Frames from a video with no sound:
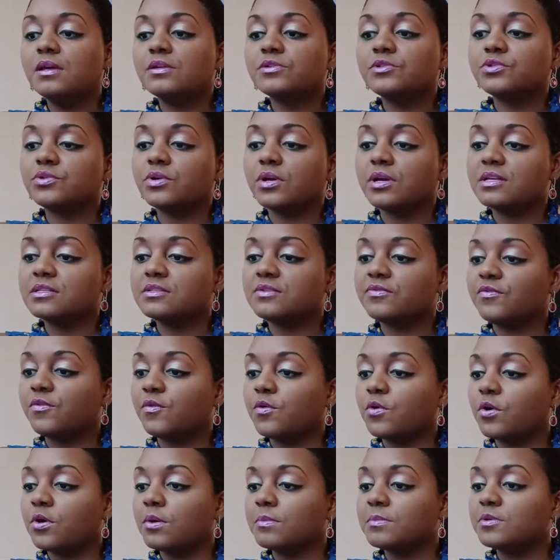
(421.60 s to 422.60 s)

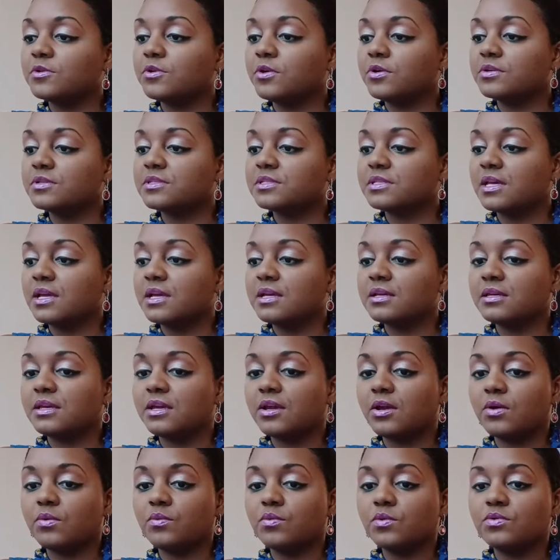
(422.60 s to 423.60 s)
Transform your
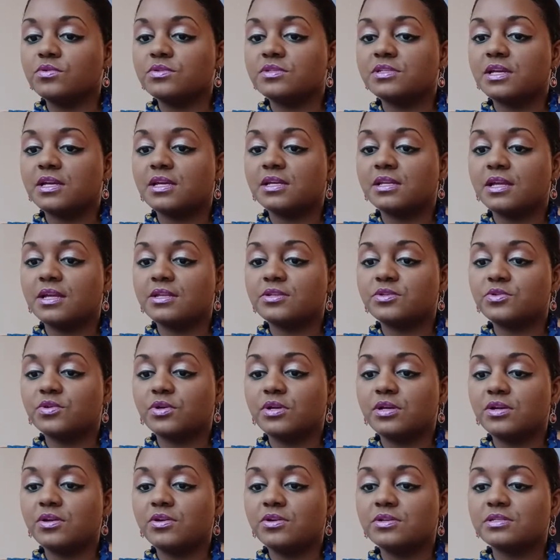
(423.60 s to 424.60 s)
skincare routine and
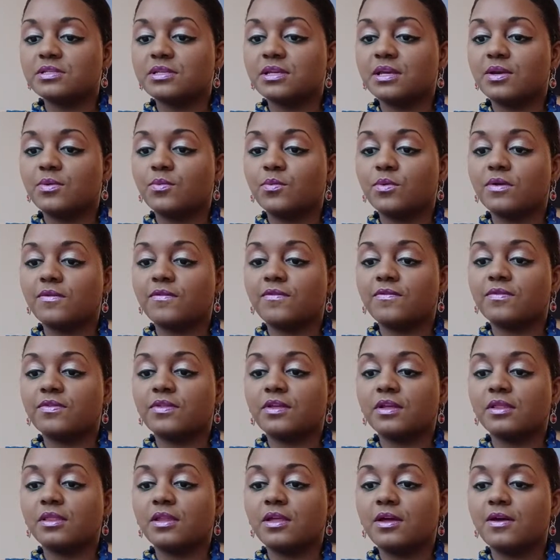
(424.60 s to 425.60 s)
treat your skin with
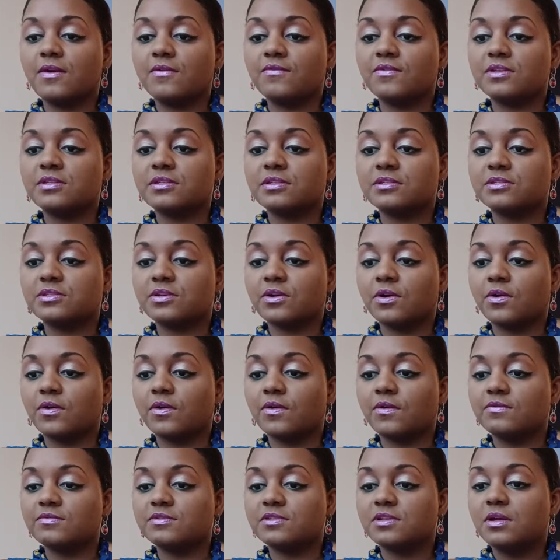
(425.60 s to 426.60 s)
the love it
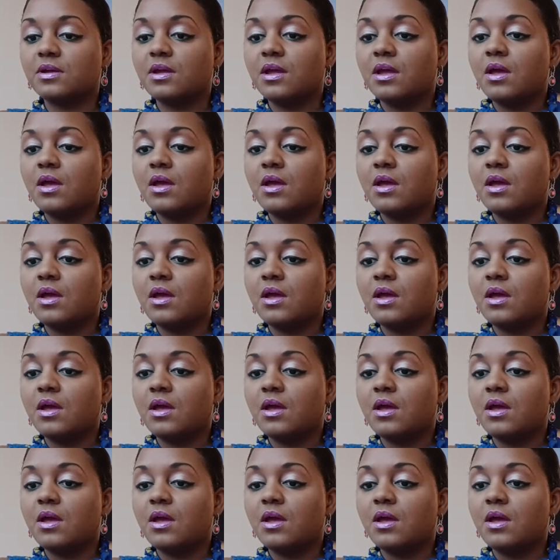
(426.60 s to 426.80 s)
deserves.